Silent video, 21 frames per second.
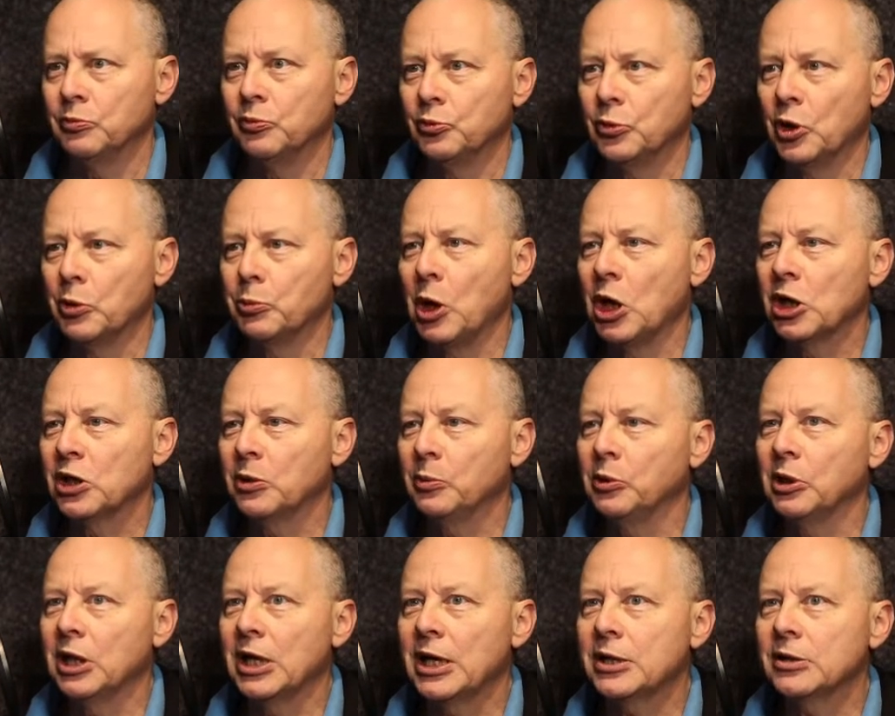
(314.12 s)

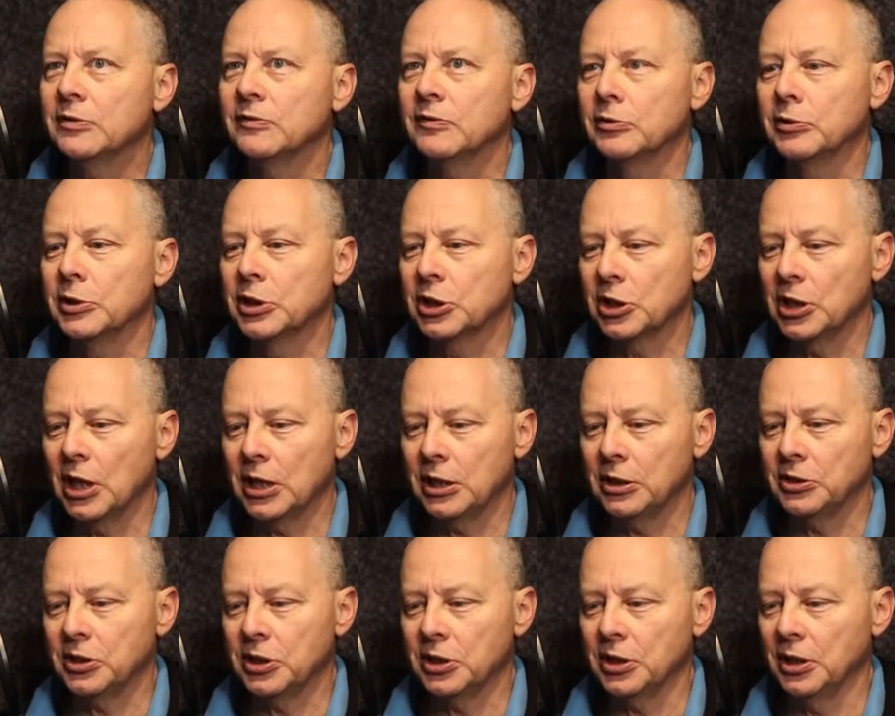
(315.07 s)
remarkable lack of
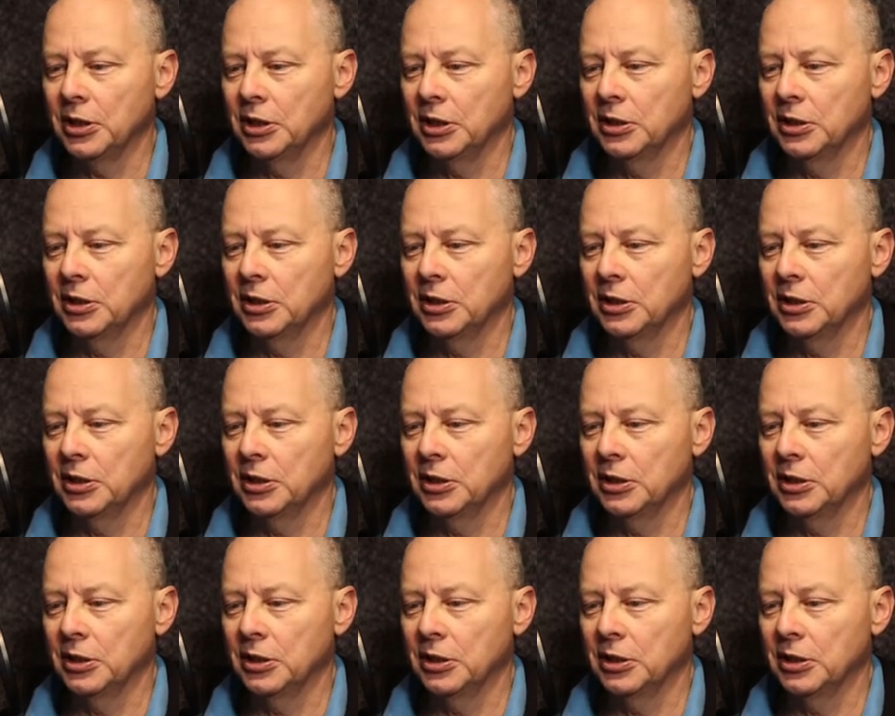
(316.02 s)
originality.